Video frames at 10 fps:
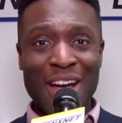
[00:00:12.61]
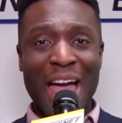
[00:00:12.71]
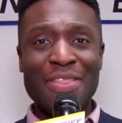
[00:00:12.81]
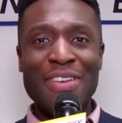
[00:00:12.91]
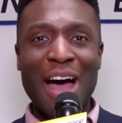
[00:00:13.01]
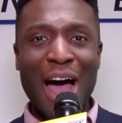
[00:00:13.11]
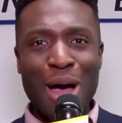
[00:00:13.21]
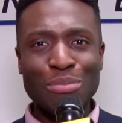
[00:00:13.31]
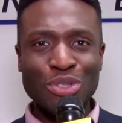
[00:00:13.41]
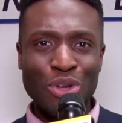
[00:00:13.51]
at the
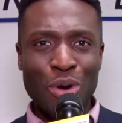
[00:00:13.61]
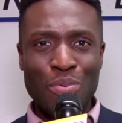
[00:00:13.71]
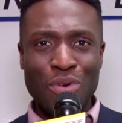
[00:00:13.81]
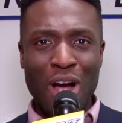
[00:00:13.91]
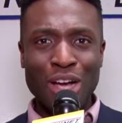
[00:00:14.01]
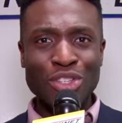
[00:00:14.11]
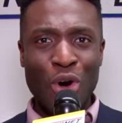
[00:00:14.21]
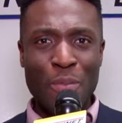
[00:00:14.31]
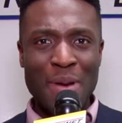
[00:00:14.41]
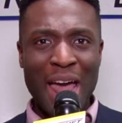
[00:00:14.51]
I'm So Bronx
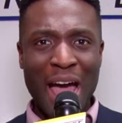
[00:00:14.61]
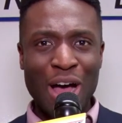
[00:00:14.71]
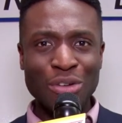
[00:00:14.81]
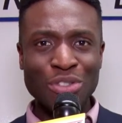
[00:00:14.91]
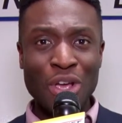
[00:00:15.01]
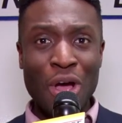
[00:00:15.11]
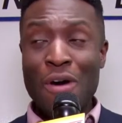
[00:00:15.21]
Open House